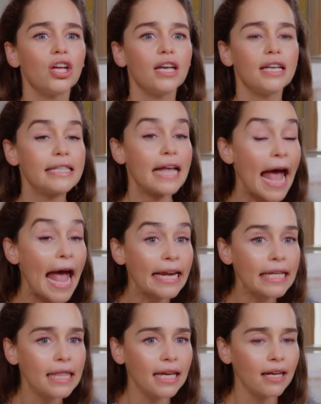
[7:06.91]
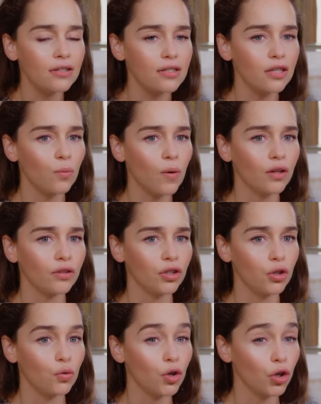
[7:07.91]
Is there anything else in the world that
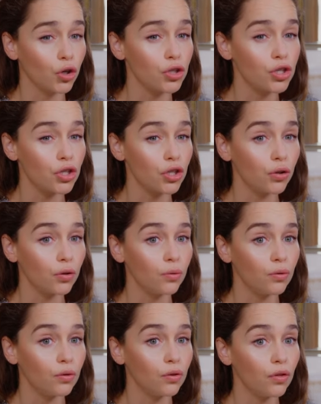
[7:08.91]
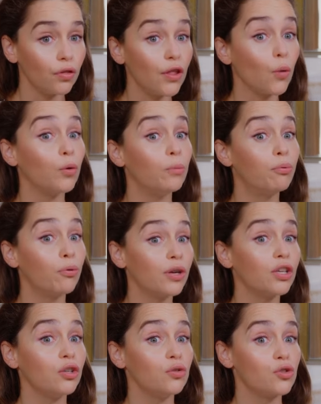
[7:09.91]
you could do that would bring
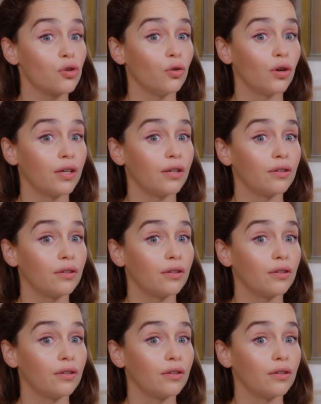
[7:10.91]
you joy?